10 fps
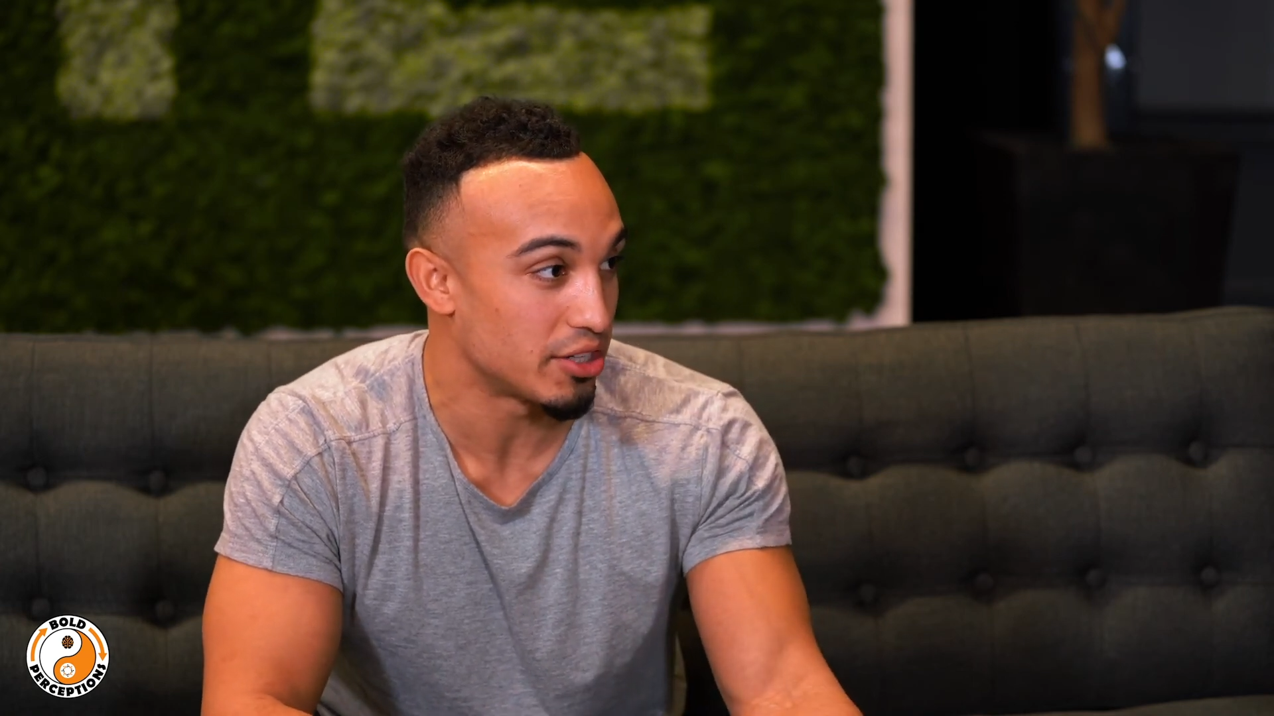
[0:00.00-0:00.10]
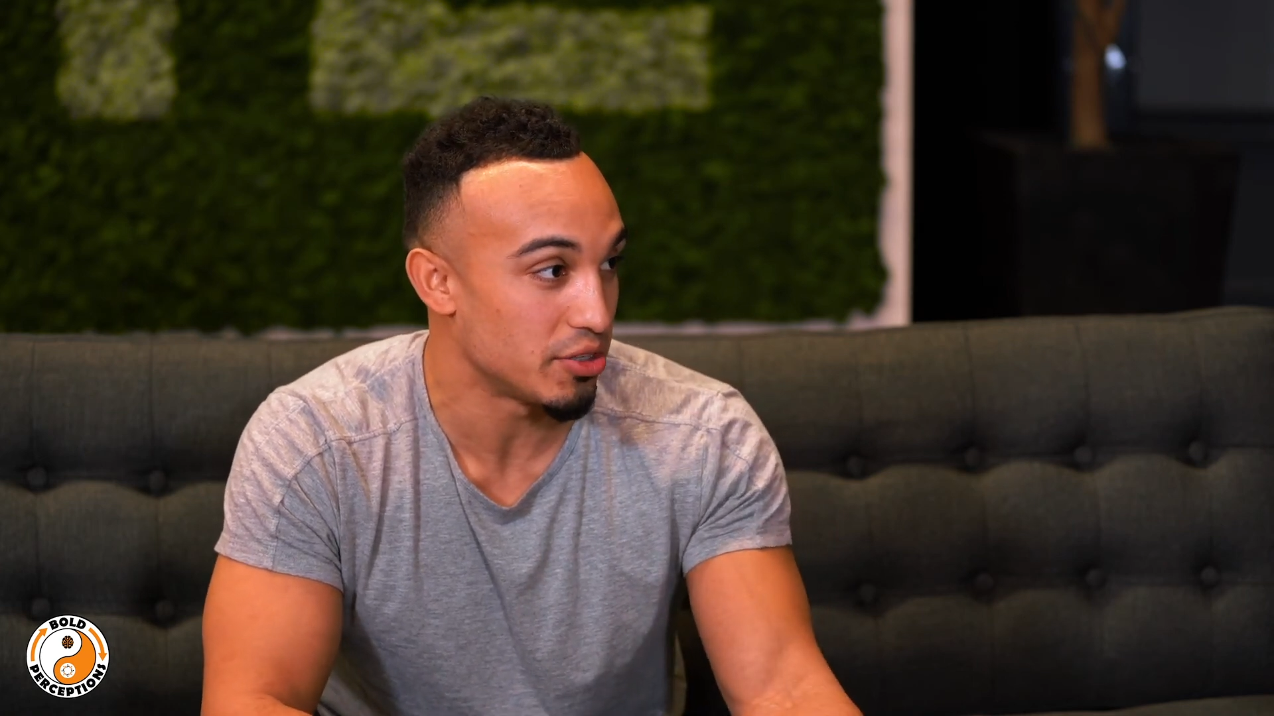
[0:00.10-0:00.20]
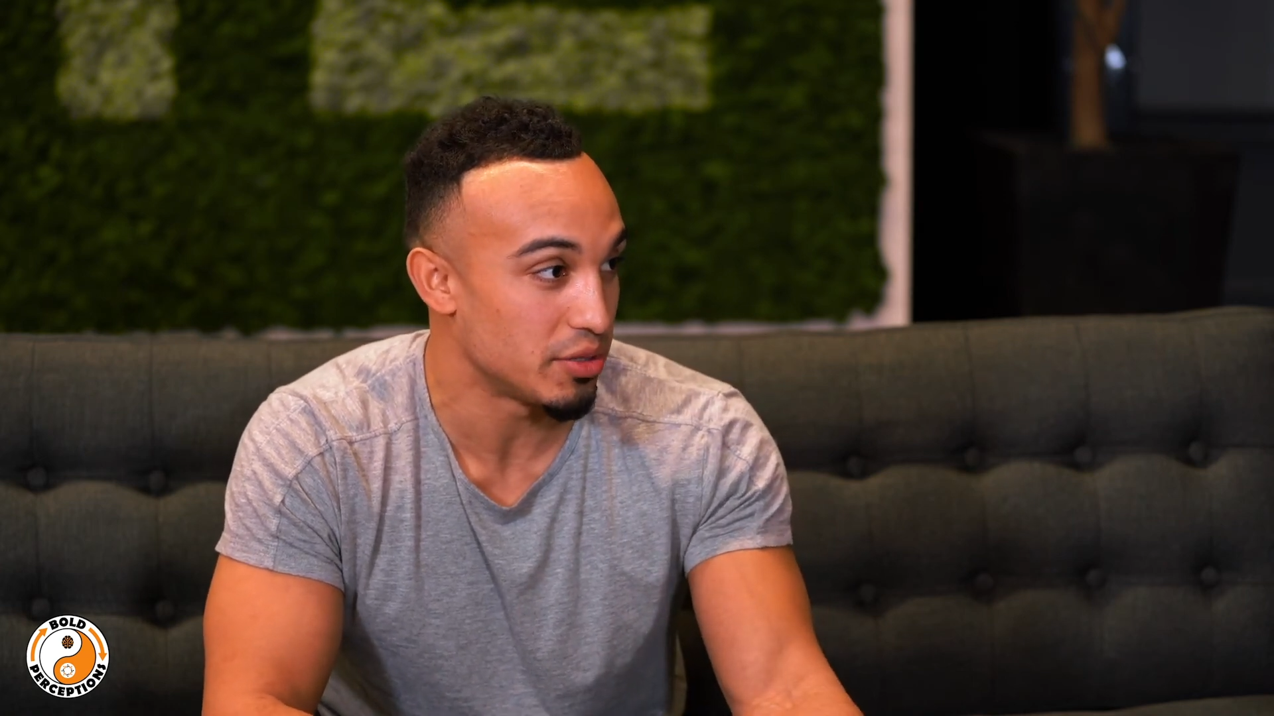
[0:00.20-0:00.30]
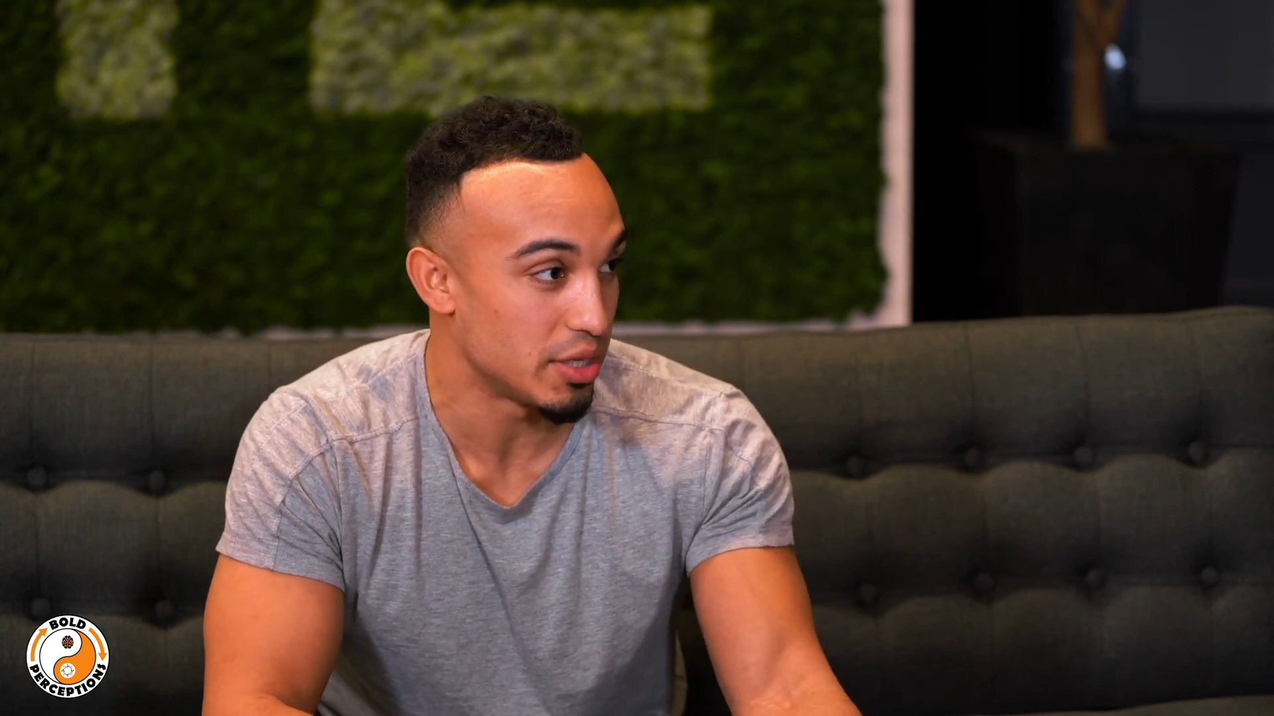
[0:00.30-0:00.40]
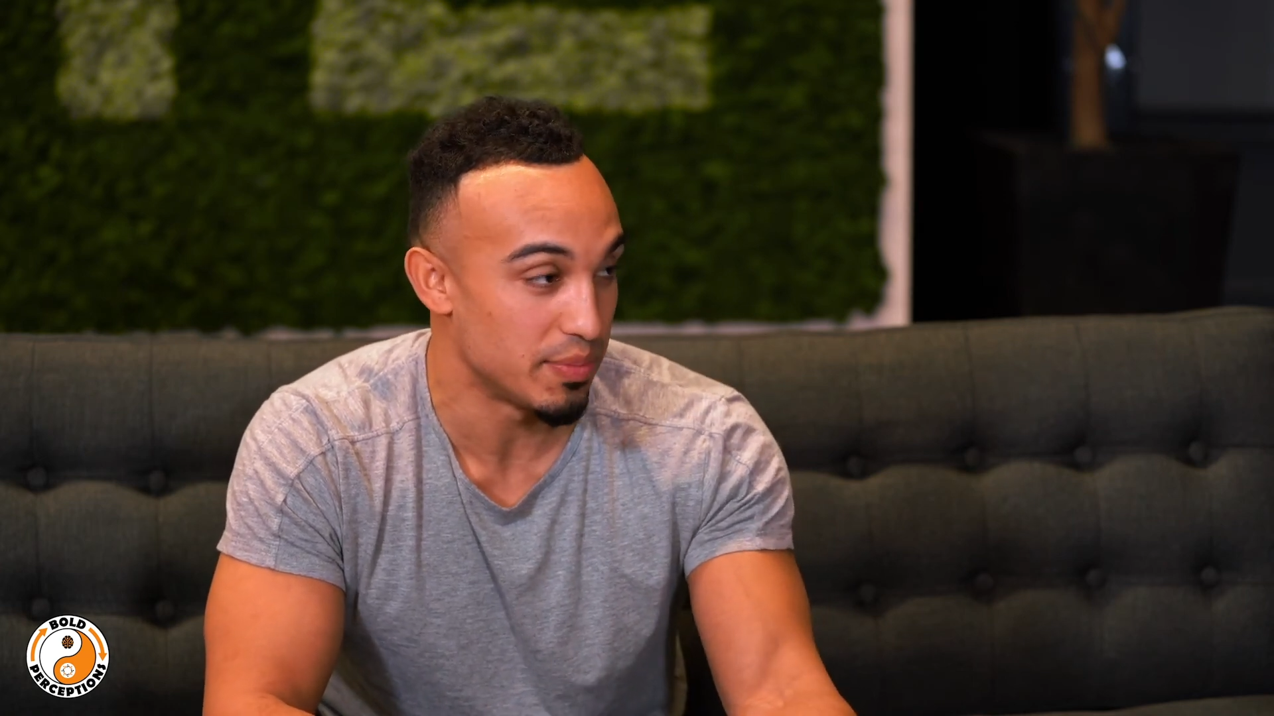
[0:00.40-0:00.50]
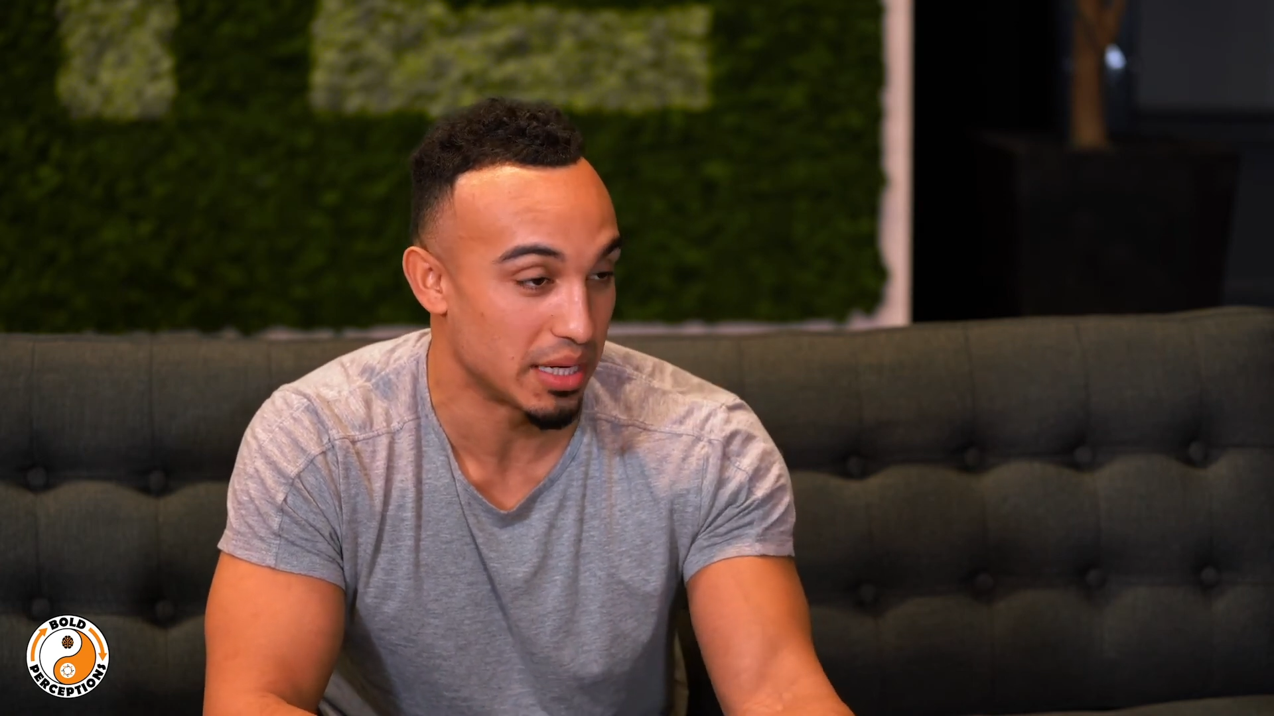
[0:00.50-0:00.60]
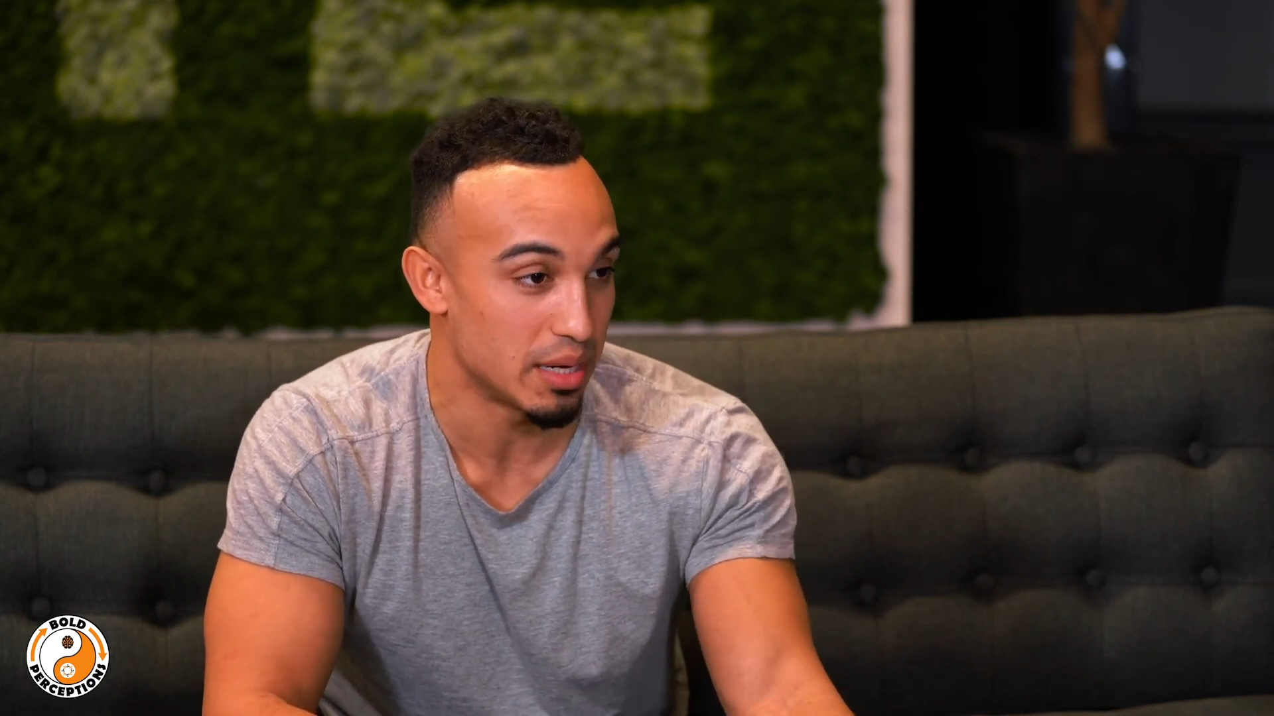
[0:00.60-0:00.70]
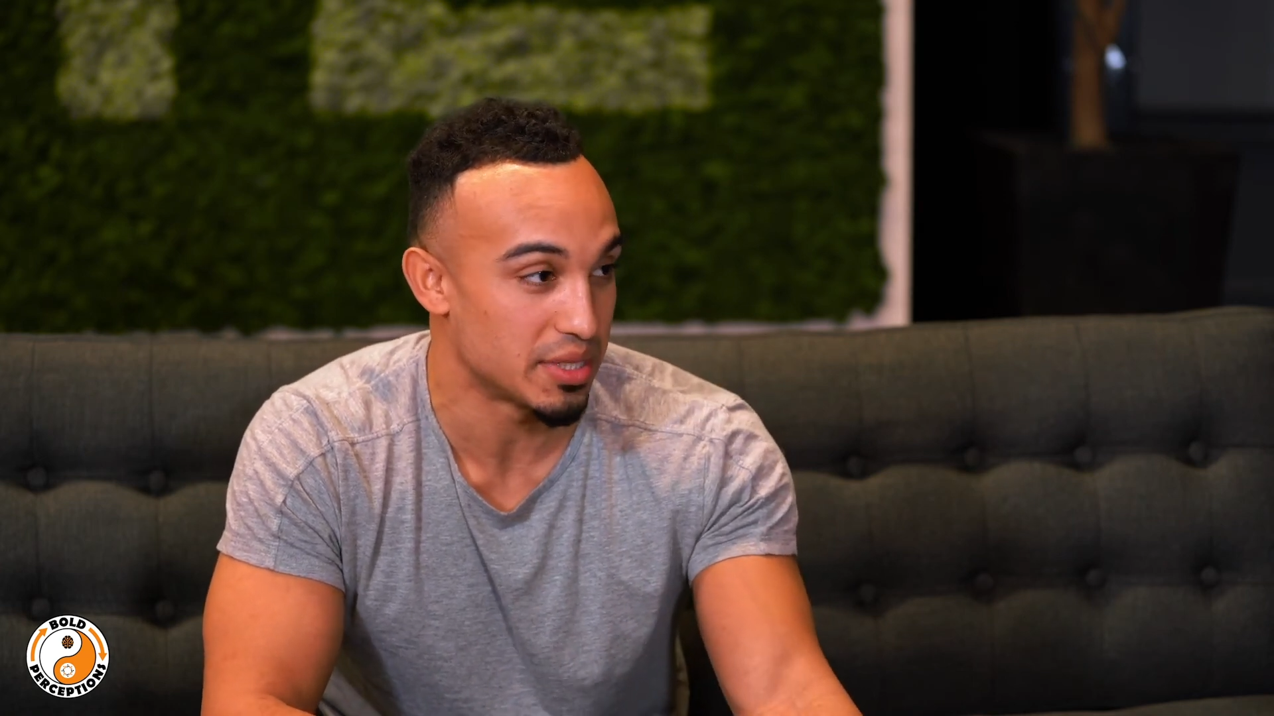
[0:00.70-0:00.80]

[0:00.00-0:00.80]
to become